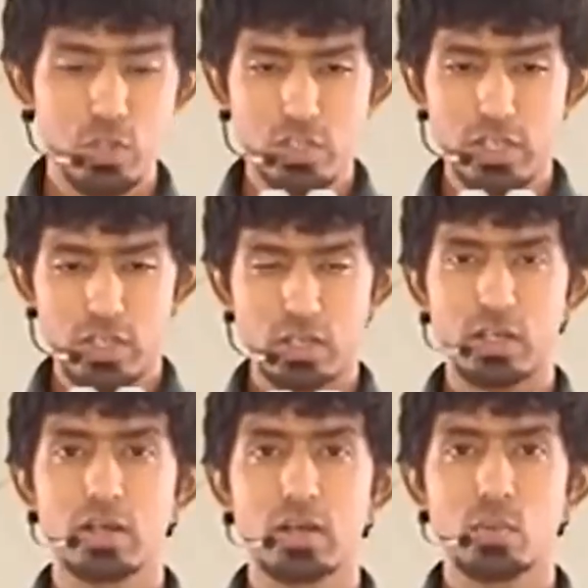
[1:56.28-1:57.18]

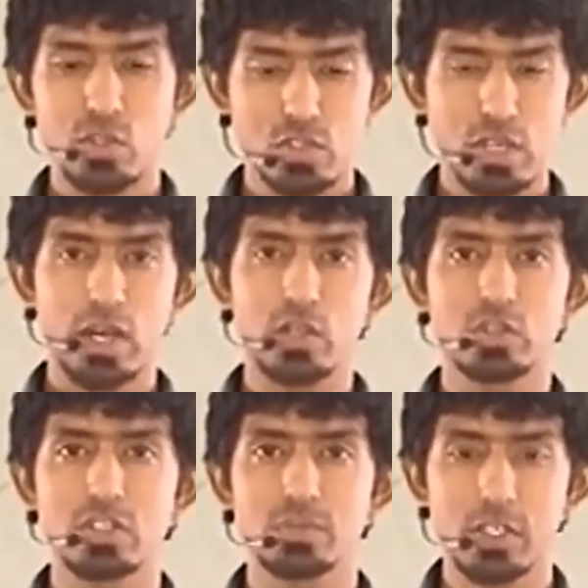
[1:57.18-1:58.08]
a heterogeneous
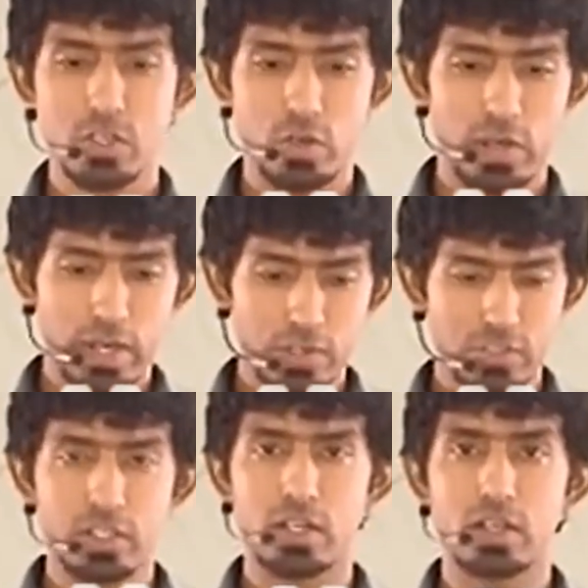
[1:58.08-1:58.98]
mixture, you can kind of see
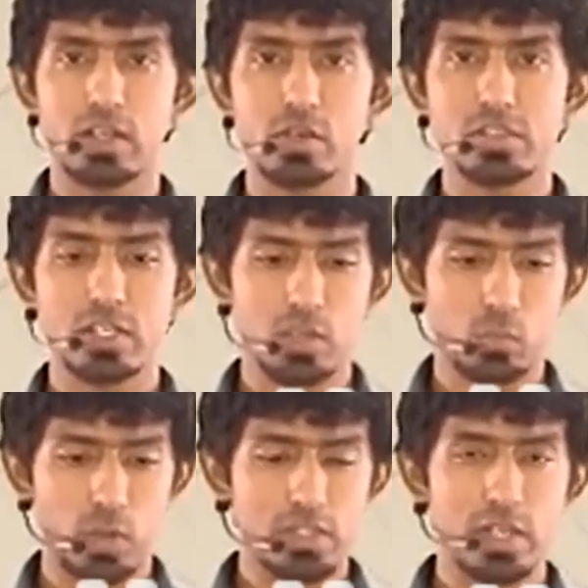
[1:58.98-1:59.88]
that, right? You can see that one
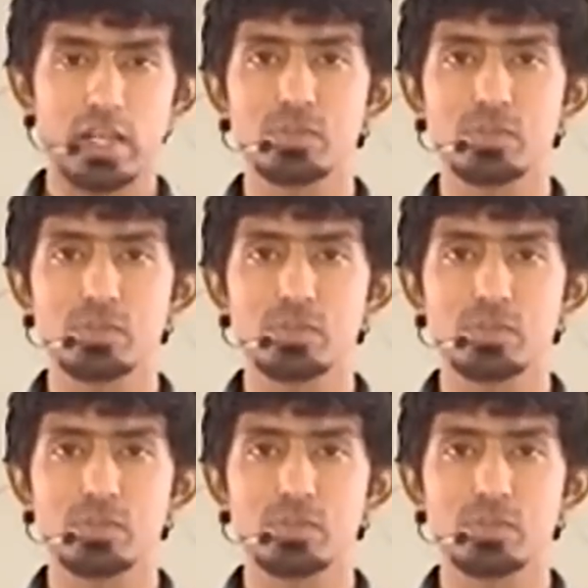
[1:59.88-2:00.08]
side has more